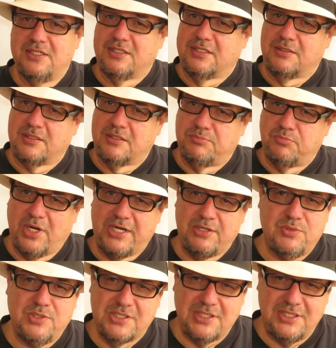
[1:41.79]
the bread
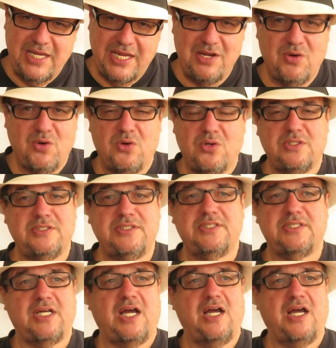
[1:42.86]
was a day old,